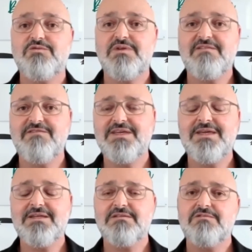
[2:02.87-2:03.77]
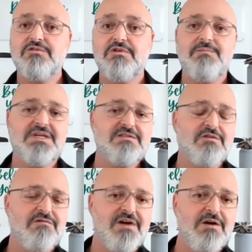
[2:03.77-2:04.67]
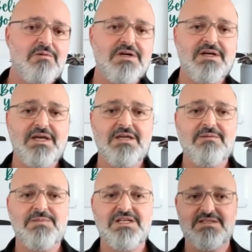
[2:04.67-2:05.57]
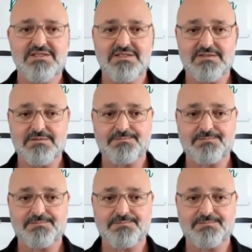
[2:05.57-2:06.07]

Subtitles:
navigate to the best of our abilities.